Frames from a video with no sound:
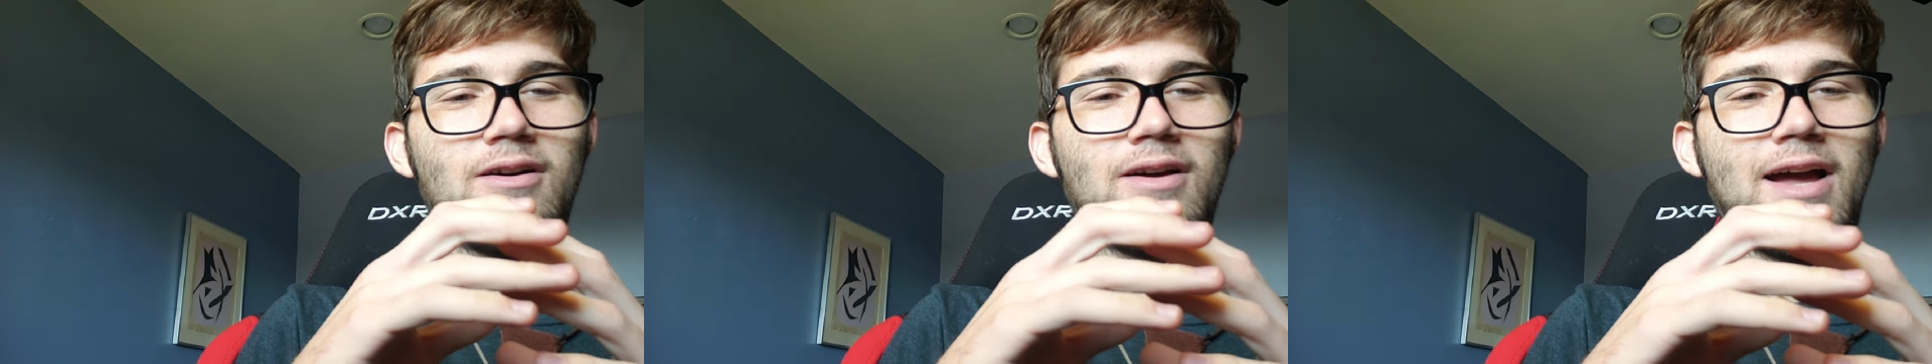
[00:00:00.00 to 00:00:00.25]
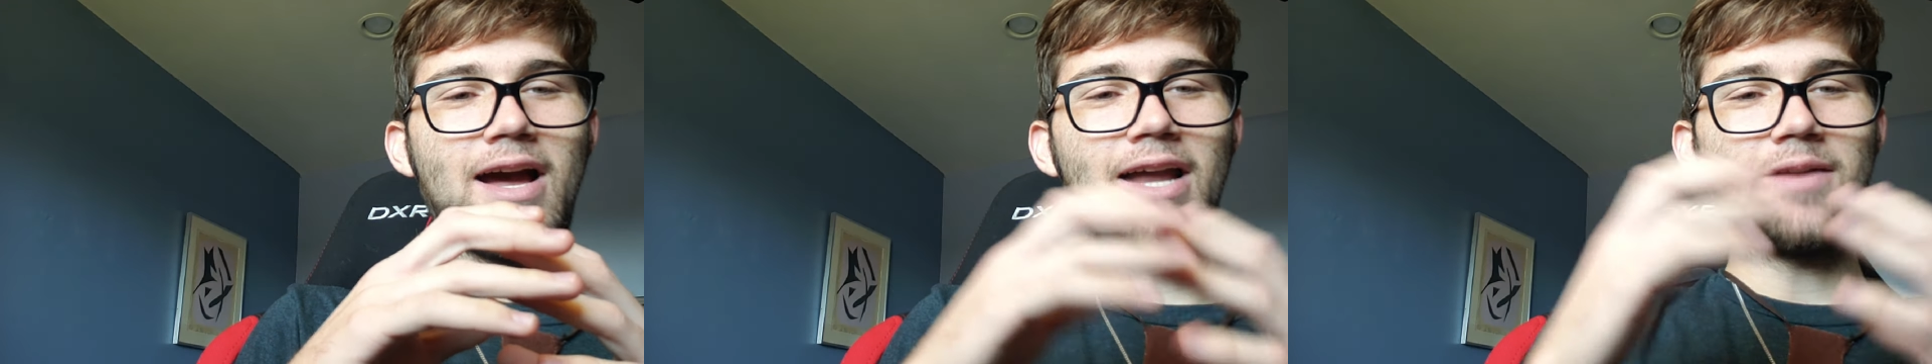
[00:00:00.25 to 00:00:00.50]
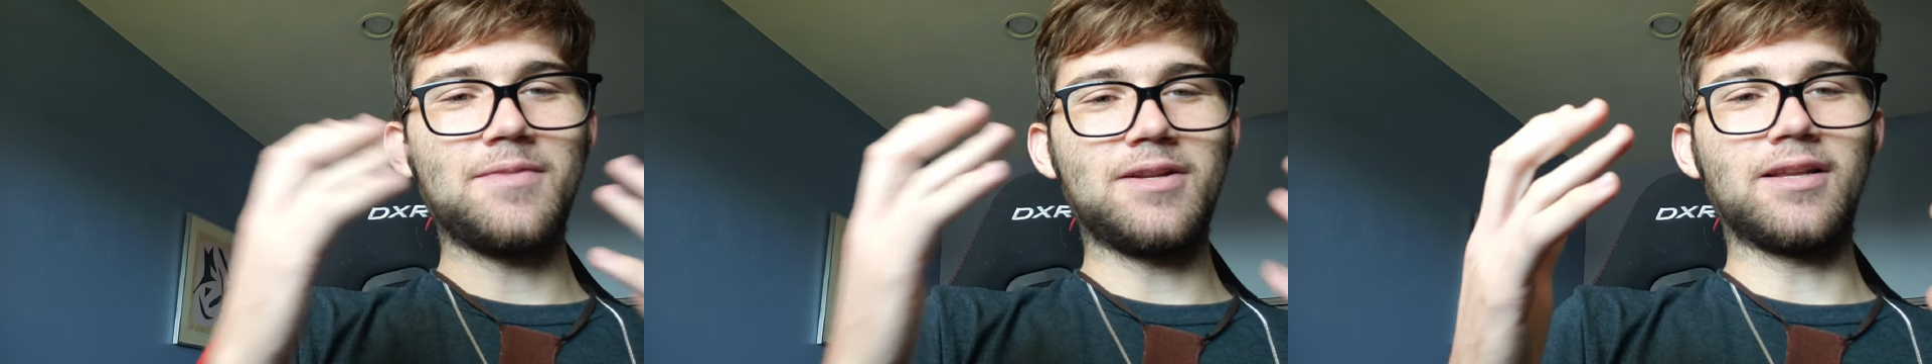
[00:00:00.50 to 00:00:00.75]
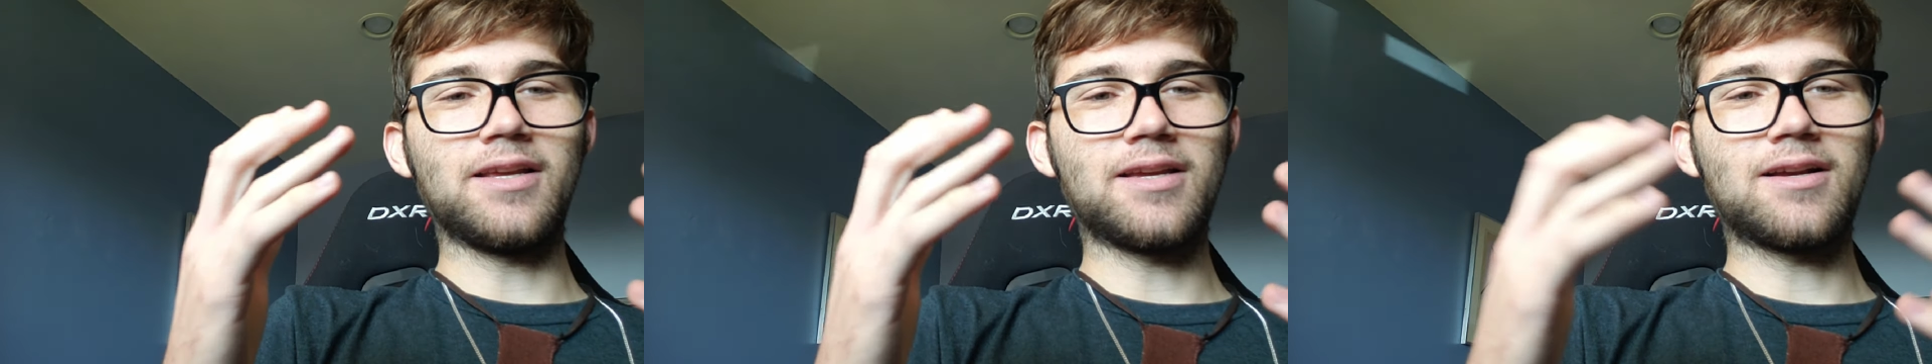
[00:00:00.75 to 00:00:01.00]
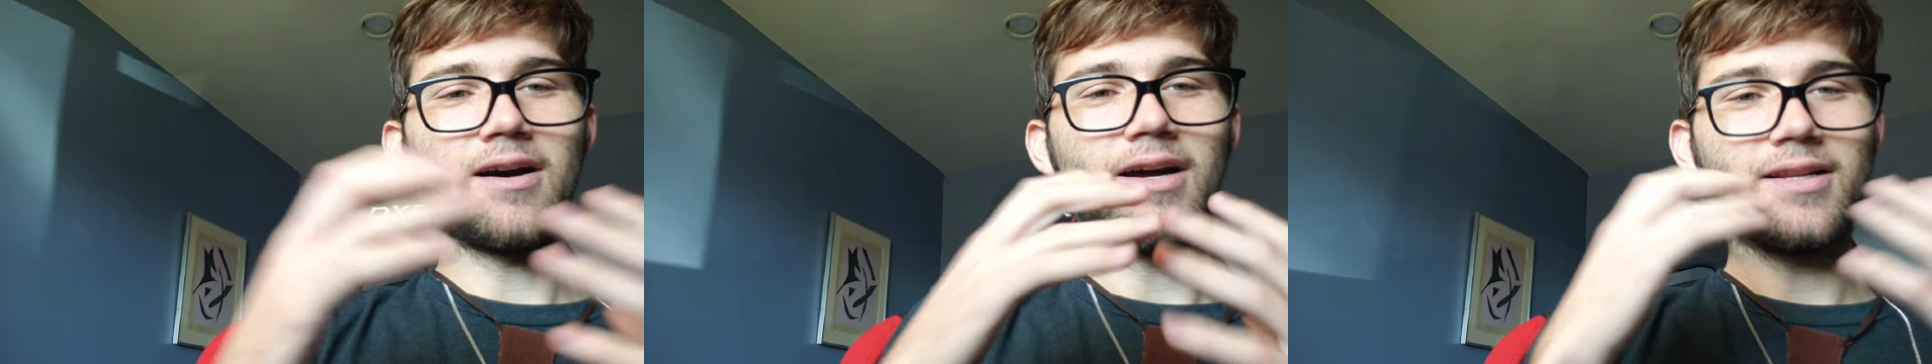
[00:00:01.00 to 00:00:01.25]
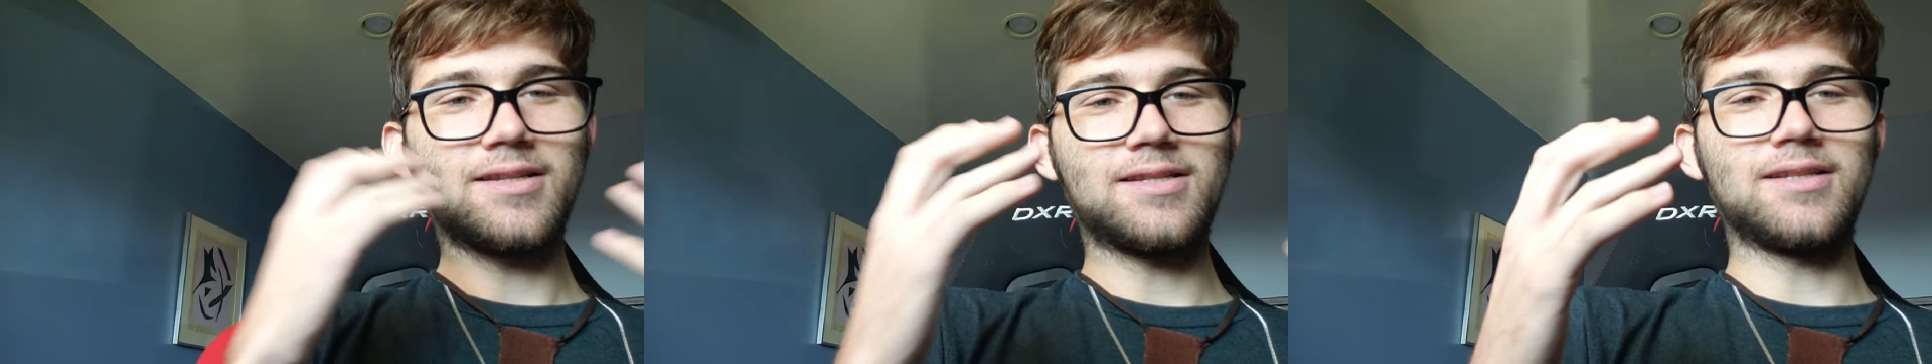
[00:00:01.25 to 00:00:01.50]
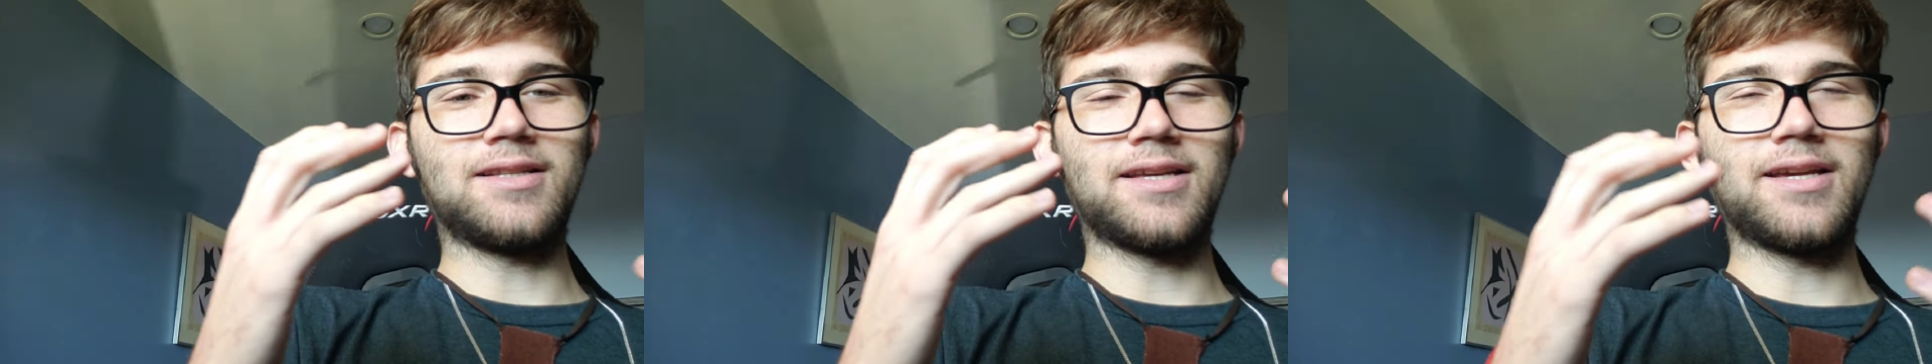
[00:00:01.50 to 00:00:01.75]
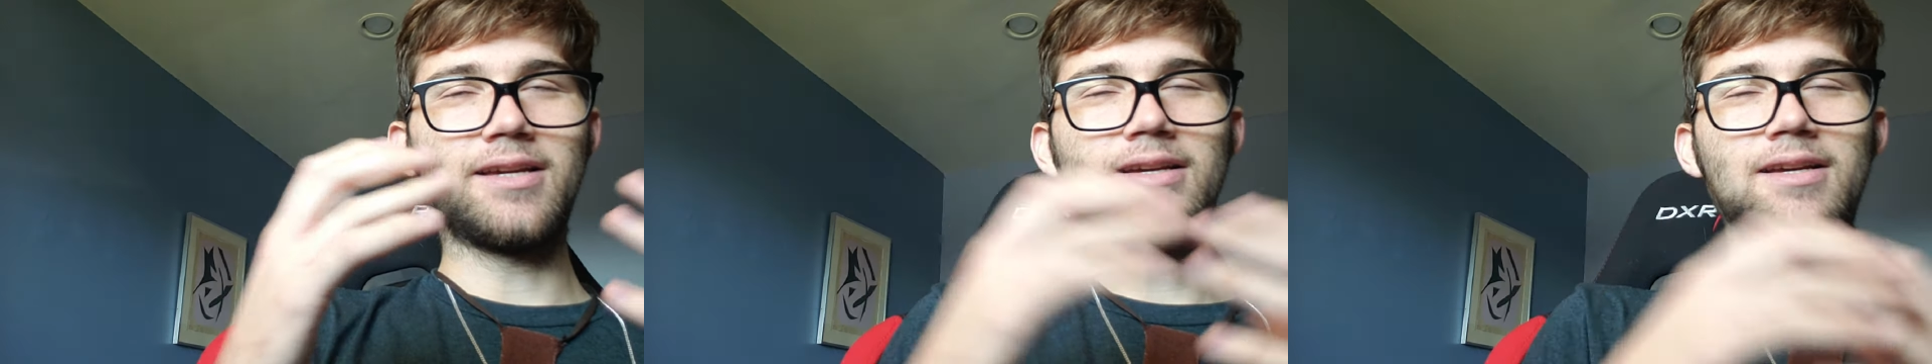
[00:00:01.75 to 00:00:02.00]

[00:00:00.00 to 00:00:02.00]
adamantly, constantly.